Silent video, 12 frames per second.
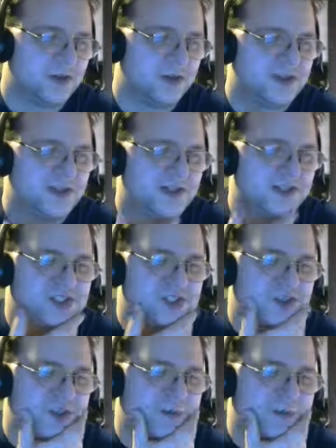Oh dear, this
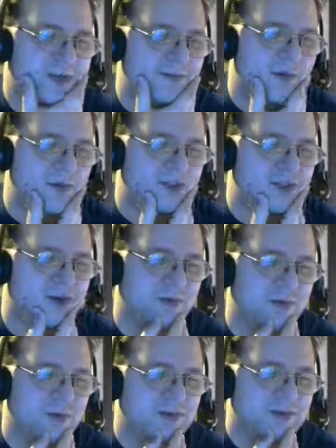is troubling, most
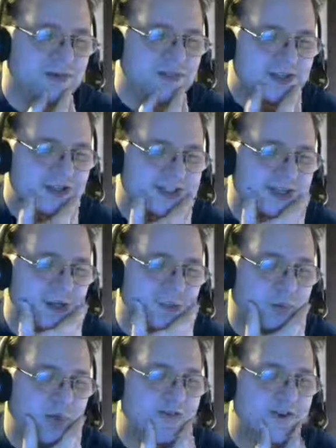troubling. Is there no
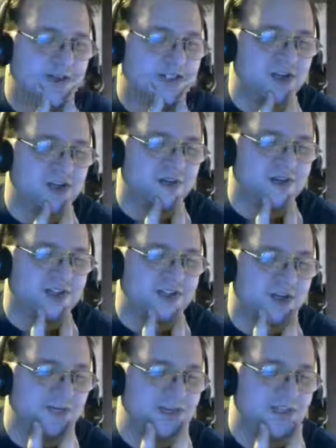brave young soul with the
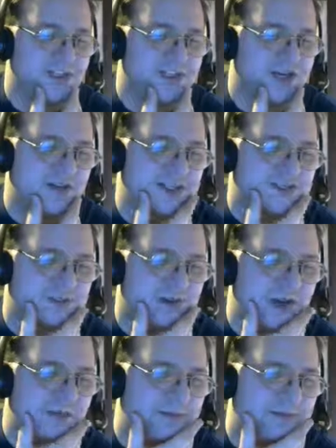gumption to solve this
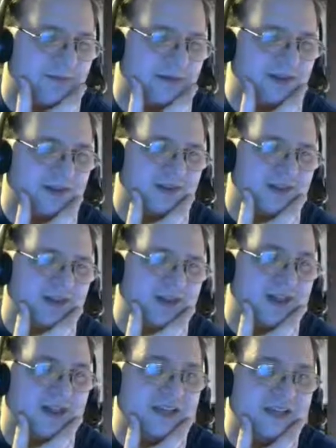problem?
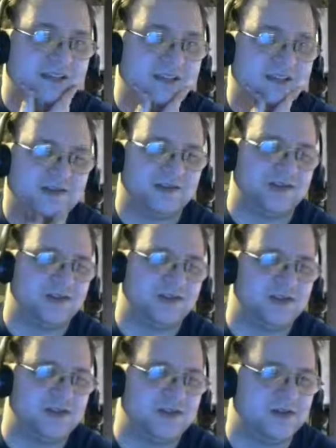Eh?
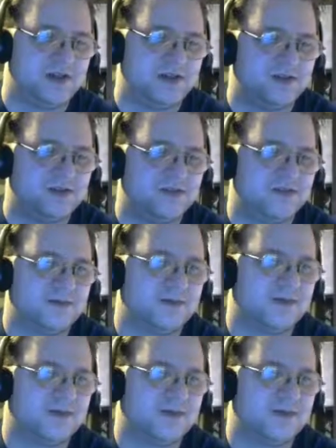No?